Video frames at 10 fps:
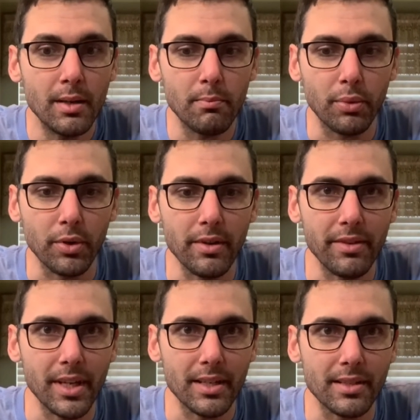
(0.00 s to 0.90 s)

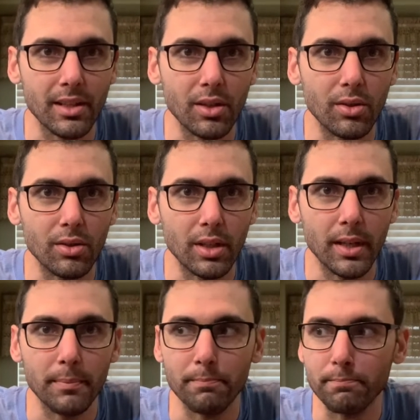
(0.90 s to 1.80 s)
previous
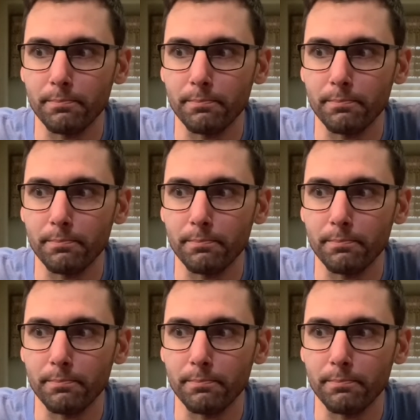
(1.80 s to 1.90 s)
little